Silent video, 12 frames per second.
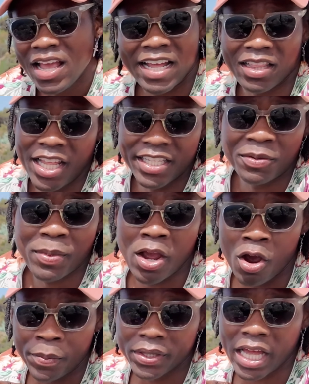at least in my
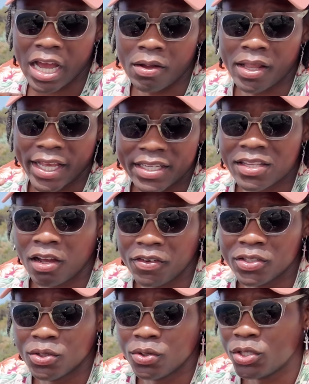hometown, like
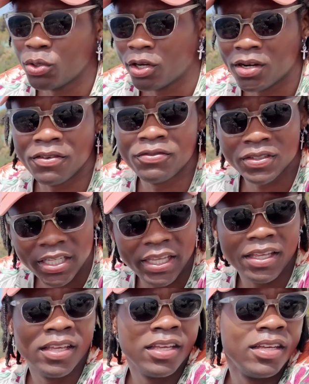Salvador, you're gonna
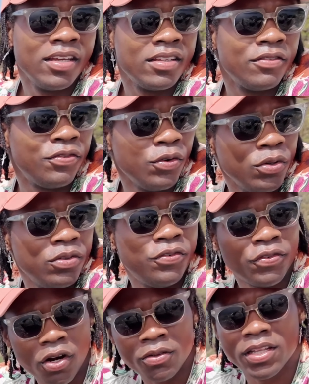see food
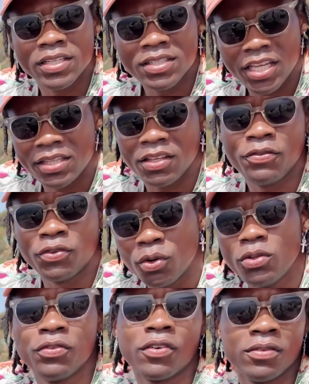from the city,
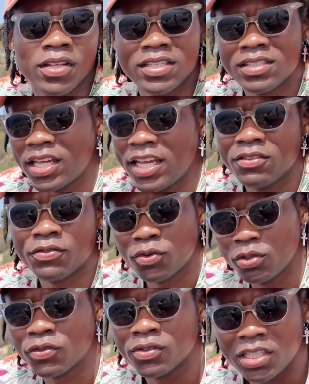food from the state,
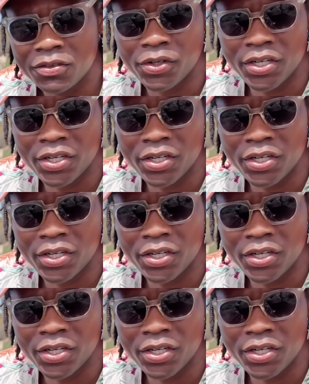food from the